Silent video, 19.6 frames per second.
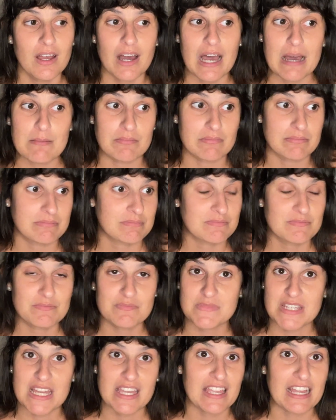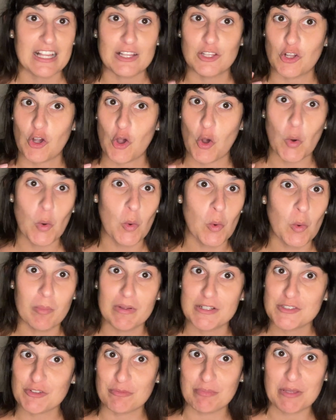I'm tagging a whole
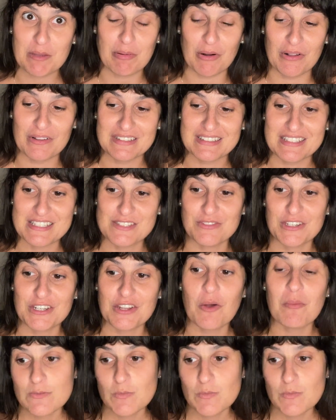bunch of people in this video.